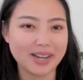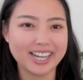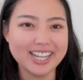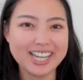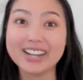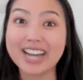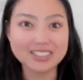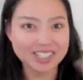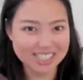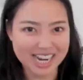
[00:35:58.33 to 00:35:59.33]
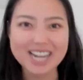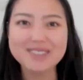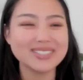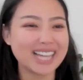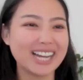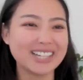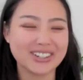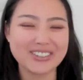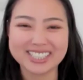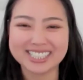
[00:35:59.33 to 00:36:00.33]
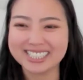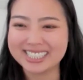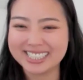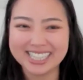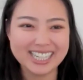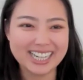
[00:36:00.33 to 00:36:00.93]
but now's the time to add your questions